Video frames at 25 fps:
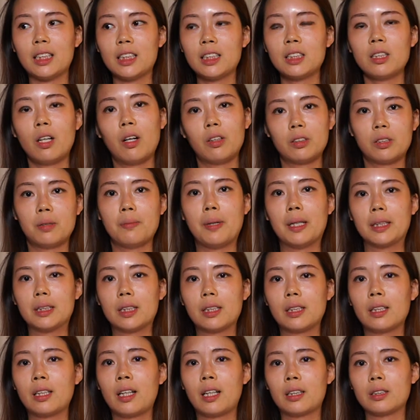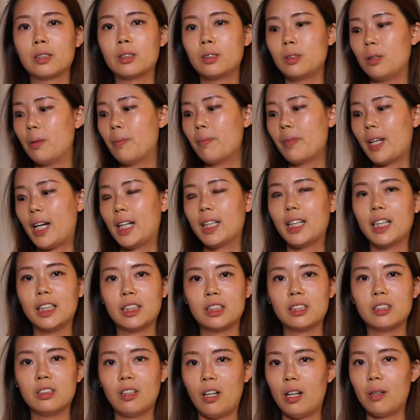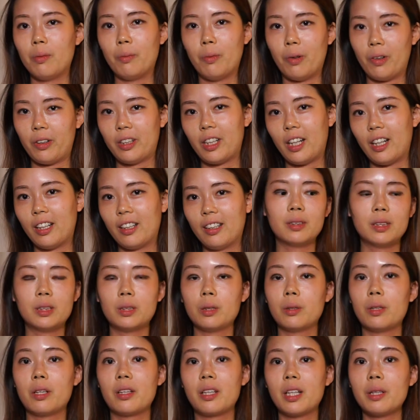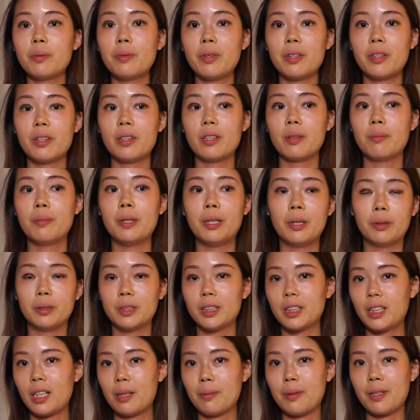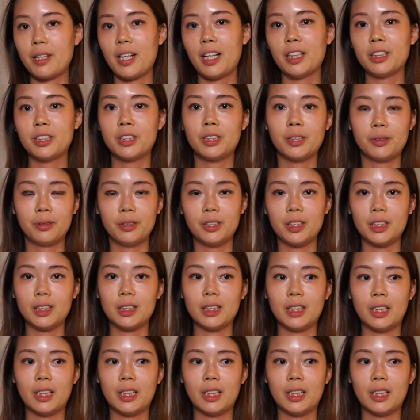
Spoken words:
just automatically assumed that it's not working. So the thing with the Minolta camera that I showed you just